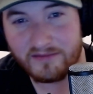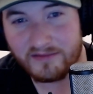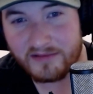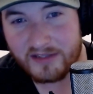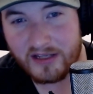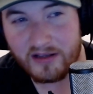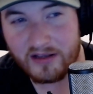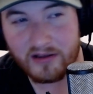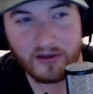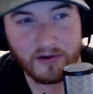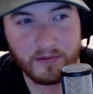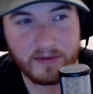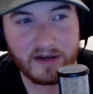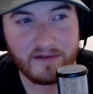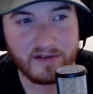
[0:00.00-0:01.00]
a little
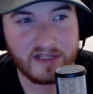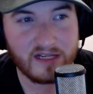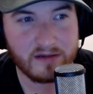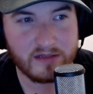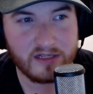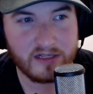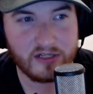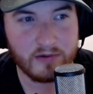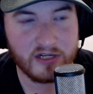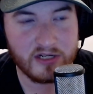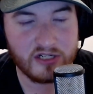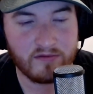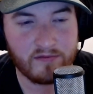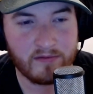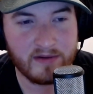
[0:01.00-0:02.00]
bit of a tough
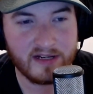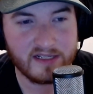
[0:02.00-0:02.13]
situation for me.